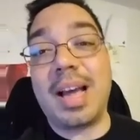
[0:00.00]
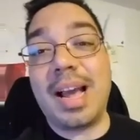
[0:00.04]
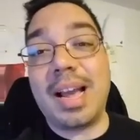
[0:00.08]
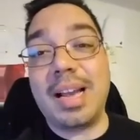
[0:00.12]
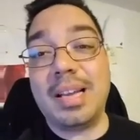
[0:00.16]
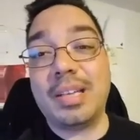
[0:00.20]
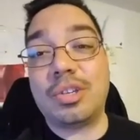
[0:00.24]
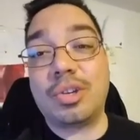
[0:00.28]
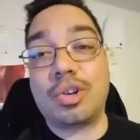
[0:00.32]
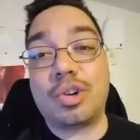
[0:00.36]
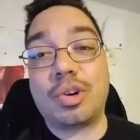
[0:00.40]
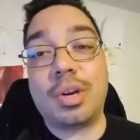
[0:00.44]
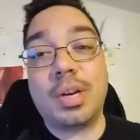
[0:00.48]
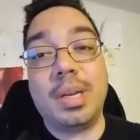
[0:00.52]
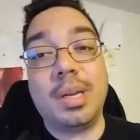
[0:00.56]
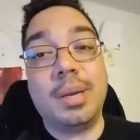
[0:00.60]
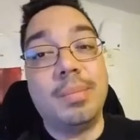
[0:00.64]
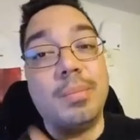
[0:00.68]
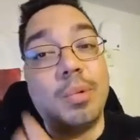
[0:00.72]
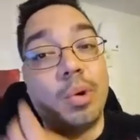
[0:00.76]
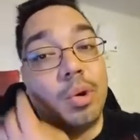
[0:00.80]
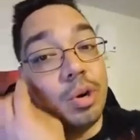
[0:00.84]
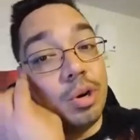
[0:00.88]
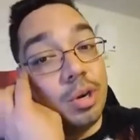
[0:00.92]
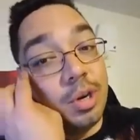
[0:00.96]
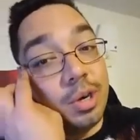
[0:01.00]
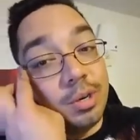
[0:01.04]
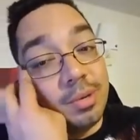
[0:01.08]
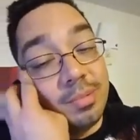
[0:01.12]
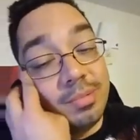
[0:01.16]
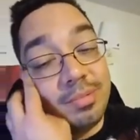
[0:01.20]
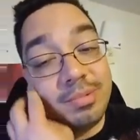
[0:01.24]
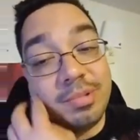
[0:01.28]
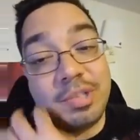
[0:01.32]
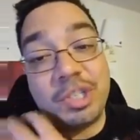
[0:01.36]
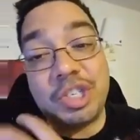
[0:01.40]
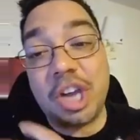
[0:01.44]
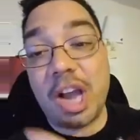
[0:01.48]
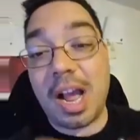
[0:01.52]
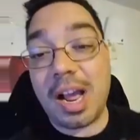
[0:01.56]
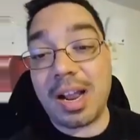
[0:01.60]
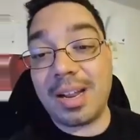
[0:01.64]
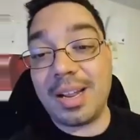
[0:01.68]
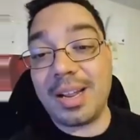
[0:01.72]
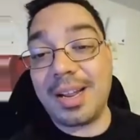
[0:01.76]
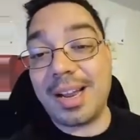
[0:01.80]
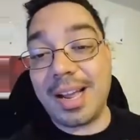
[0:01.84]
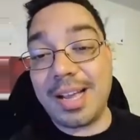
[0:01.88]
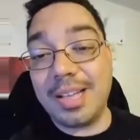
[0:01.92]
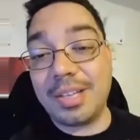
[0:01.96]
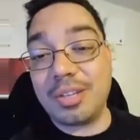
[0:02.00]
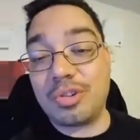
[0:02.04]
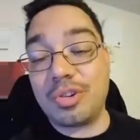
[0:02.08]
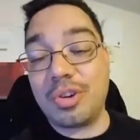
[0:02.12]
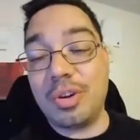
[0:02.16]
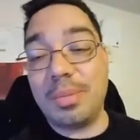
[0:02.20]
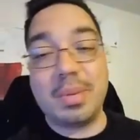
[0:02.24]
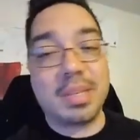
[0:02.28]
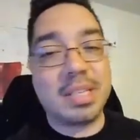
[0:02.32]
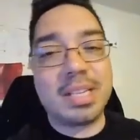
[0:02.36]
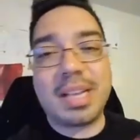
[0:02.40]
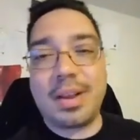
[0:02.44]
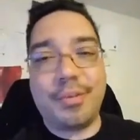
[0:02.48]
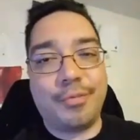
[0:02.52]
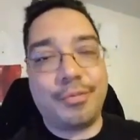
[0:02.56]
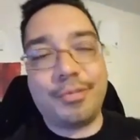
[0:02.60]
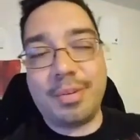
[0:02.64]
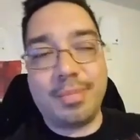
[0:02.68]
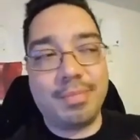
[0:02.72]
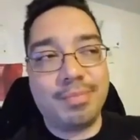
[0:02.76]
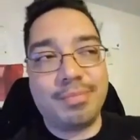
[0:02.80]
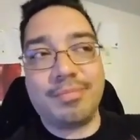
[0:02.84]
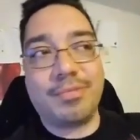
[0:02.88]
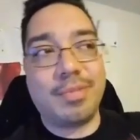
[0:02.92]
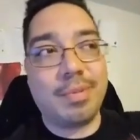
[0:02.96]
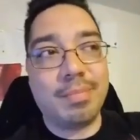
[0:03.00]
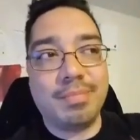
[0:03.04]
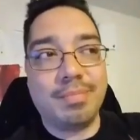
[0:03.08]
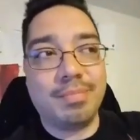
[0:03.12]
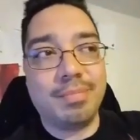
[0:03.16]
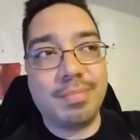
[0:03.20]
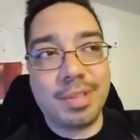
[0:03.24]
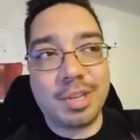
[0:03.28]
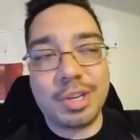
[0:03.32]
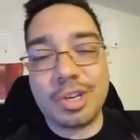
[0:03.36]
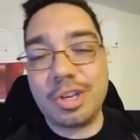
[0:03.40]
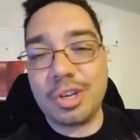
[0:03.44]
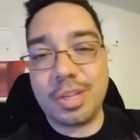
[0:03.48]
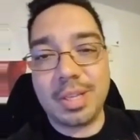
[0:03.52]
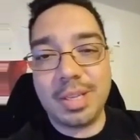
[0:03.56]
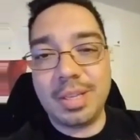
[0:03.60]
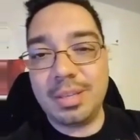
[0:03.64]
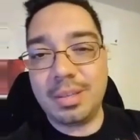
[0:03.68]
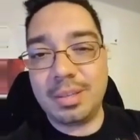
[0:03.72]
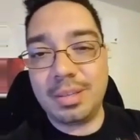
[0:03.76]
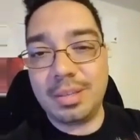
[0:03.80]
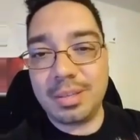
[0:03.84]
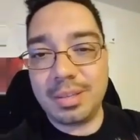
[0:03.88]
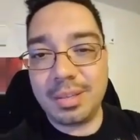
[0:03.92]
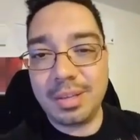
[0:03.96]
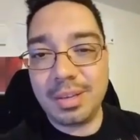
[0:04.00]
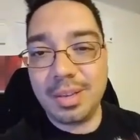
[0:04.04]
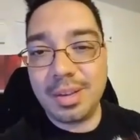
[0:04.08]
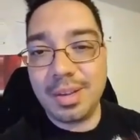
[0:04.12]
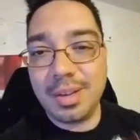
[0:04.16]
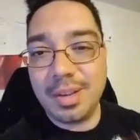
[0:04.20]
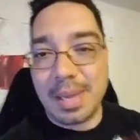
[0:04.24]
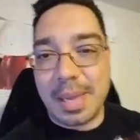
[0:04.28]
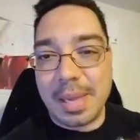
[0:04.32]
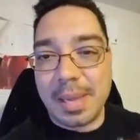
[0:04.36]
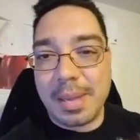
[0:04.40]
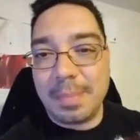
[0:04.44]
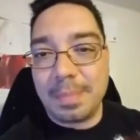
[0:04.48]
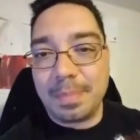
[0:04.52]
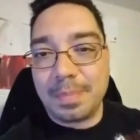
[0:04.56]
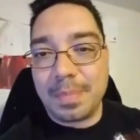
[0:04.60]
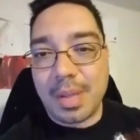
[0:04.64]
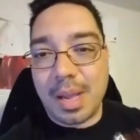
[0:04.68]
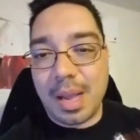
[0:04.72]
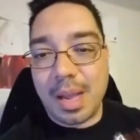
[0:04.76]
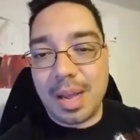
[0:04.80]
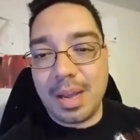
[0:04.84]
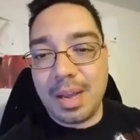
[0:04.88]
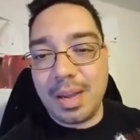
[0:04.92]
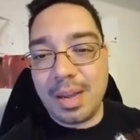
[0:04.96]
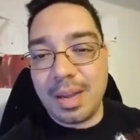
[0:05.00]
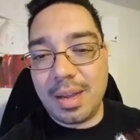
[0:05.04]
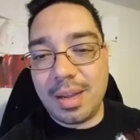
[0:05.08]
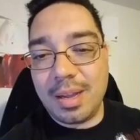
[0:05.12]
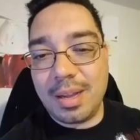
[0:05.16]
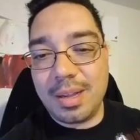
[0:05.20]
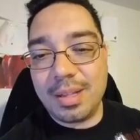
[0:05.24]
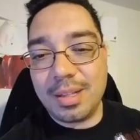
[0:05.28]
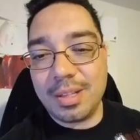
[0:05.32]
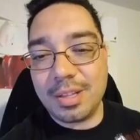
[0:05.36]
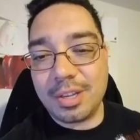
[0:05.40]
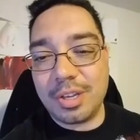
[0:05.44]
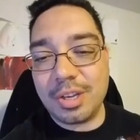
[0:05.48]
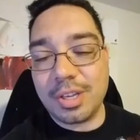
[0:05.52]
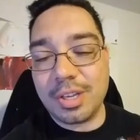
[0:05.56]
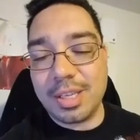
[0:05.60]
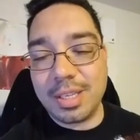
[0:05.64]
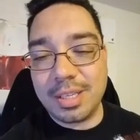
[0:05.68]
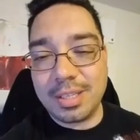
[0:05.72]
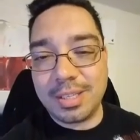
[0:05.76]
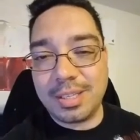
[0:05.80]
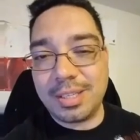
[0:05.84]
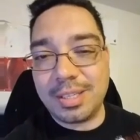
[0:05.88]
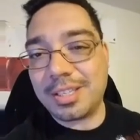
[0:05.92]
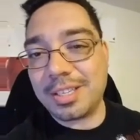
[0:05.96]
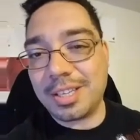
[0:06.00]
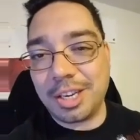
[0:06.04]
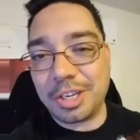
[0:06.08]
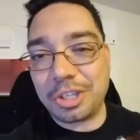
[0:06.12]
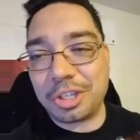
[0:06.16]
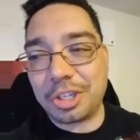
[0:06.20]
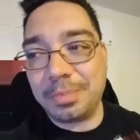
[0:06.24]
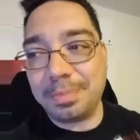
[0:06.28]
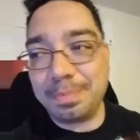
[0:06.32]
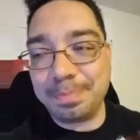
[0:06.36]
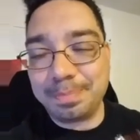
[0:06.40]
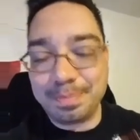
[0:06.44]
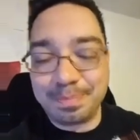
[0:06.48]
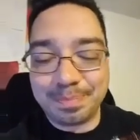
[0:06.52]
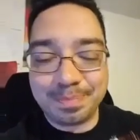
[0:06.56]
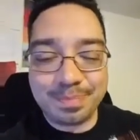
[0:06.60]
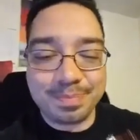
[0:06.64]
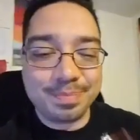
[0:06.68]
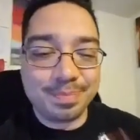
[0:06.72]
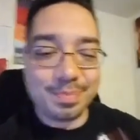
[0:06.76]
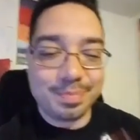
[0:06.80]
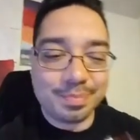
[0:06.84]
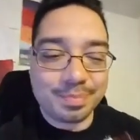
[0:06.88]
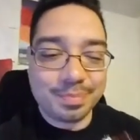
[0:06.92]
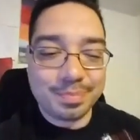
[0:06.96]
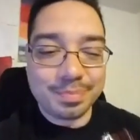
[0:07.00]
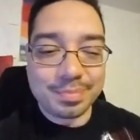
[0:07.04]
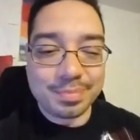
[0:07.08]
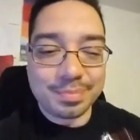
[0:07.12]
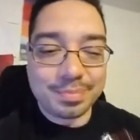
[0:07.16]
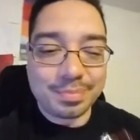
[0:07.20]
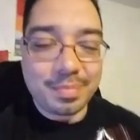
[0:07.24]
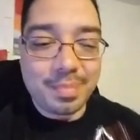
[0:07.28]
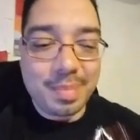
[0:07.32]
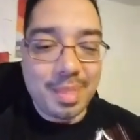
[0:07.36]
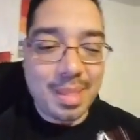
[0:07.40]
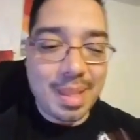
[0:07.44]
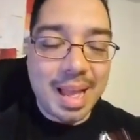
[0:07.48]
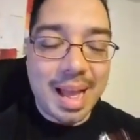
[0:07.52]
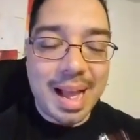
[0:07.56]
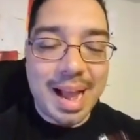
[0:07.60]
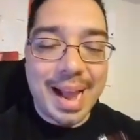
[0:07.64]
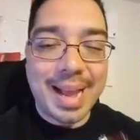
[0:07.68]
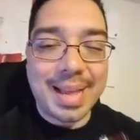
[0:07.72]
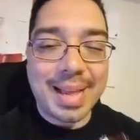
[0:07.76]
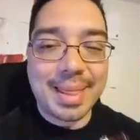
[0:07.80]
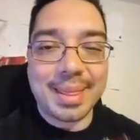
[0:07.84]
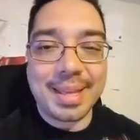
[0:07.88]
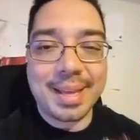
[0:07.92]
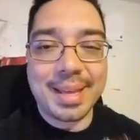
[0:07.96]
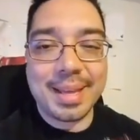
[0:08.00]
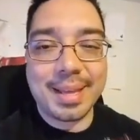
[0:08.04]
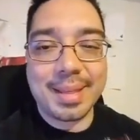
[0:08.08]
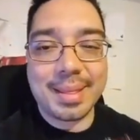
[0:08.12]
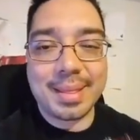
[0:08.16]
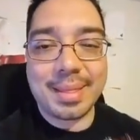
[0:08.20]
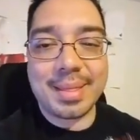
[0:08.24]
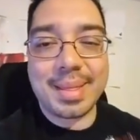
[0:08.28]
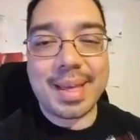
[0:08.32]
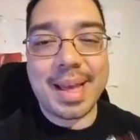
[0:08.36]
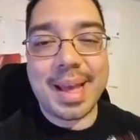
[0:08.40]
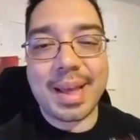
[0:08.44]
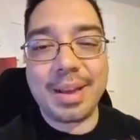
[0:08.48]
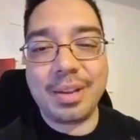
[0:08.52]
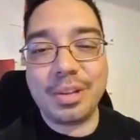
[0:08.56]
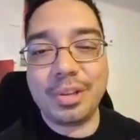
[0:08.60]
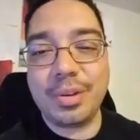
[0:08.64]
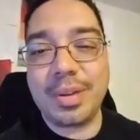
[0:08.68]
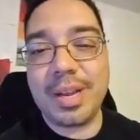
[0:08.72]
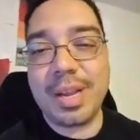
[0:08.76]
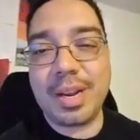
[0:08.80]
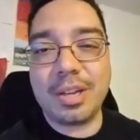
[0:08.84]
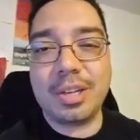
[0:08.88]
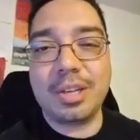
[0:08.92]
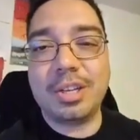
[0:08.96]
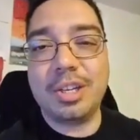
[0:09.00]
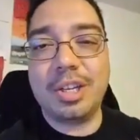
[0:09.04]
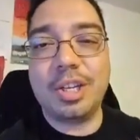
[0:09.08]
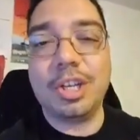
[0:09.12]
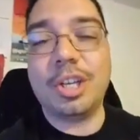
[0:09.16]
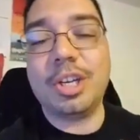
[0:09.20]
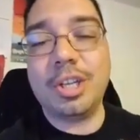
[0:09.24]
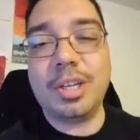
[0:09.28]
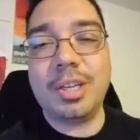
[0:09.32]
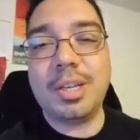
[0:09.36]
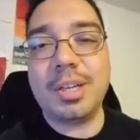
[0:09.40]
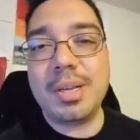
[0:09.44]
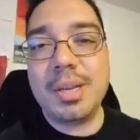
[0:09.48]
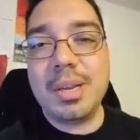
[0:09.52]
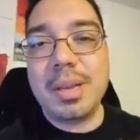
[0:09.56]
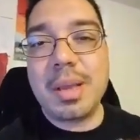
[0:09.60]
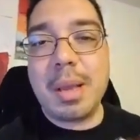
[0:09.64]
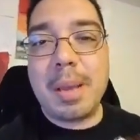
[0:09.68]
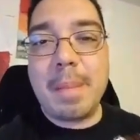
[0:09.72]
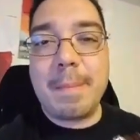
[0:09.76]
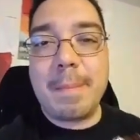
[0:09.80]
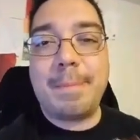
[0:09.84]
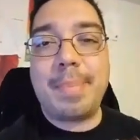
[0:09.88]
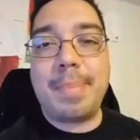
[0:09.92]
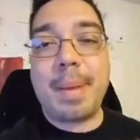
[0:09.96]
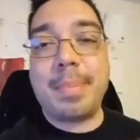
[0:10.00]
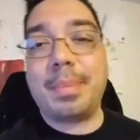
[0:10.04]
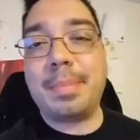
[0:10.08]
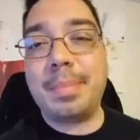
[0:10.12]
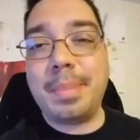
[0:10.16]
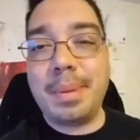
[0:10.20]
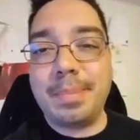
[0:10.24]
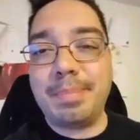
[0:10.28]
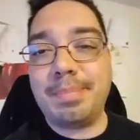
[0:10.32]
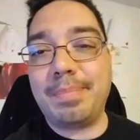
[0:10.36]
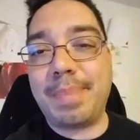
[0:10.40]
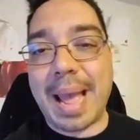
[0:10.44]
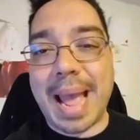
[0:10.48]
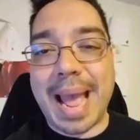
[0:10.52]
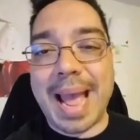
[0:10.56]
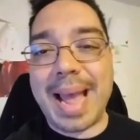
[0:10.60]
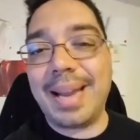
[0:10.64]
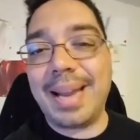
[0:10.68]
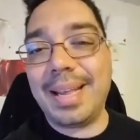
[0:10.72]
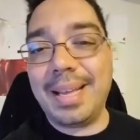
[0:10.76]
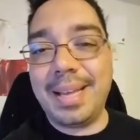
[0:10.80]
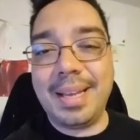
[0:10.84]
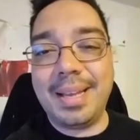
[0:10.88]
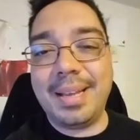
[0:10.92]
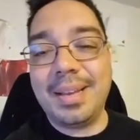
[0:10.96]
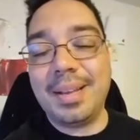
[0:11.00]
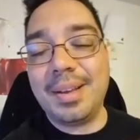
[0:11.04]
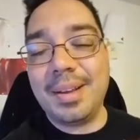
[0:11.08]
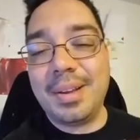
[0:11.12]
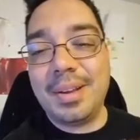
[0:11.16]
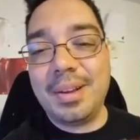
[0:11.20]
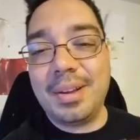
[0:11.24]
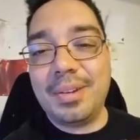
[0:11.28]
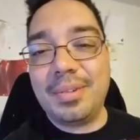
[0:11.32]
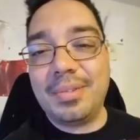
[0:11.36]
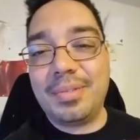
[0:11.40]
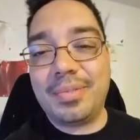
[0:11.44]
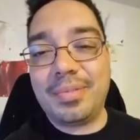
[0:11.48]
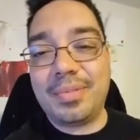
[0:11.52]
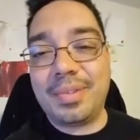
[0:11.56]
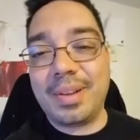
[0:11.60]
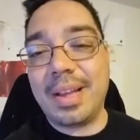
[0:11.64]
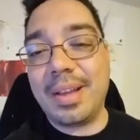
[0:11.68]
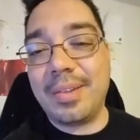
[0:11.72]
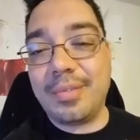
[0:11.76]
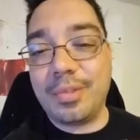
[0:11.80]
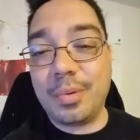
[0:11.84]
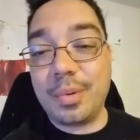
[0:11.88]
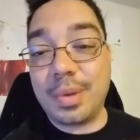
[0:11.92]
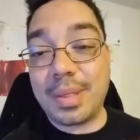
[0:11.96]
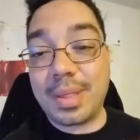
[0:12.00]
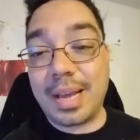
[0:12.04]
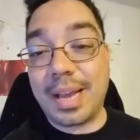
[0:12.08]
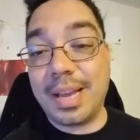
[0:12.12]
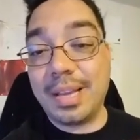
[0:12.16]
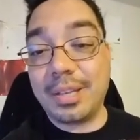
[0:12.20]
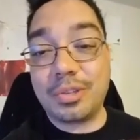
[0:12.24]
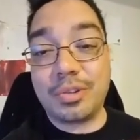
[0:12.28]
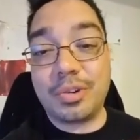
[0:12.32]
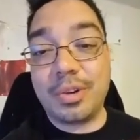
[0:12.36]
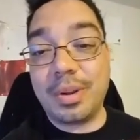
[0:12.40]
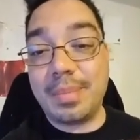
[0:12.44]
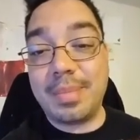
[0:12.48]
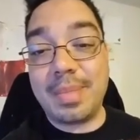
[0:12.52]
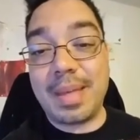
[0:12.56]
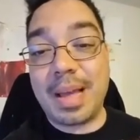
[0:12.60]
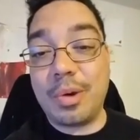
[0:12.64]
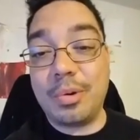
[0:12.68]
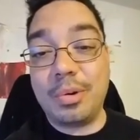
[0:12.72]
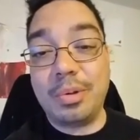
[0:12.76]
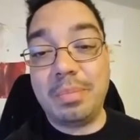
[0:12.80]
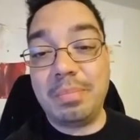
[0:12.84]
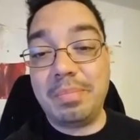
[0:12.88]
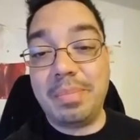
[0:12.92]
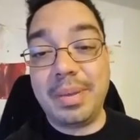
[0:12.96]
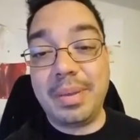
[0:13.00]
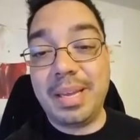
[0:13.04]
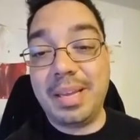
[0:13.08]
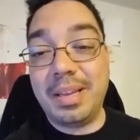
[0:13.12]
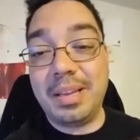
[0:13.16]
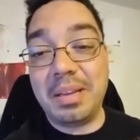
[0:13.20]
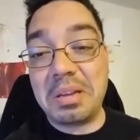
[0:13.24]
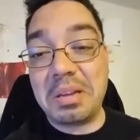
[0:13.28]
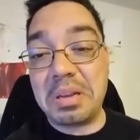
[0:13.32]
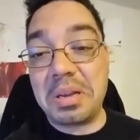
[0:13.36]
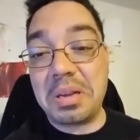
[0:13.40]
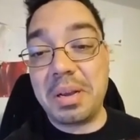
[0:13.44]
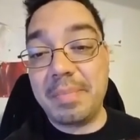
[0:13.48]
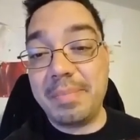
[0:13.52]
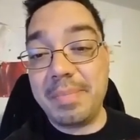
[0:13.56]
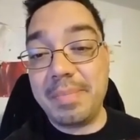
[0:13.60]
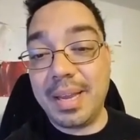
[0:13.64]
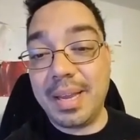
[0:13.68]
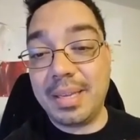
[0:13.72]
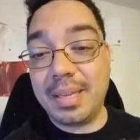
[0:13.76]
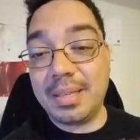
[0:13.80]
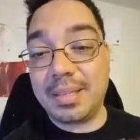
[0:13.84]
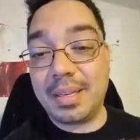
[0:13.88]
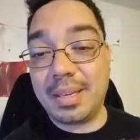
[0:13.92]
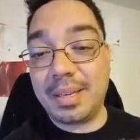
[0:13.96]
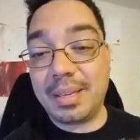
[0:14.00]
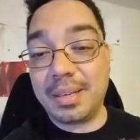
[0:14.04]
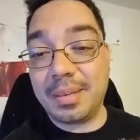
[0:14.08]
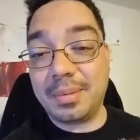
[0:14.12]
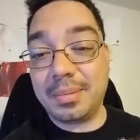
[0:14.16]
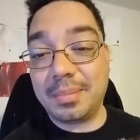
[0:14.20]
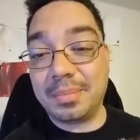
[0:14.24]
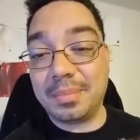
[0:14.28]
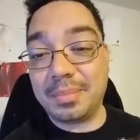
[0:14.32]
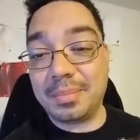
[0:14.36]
ice cream or chocolate ice cream, aside from the cookies discussion, I think that you get a good peppermint patty flavor with ice cream. That would be amazing.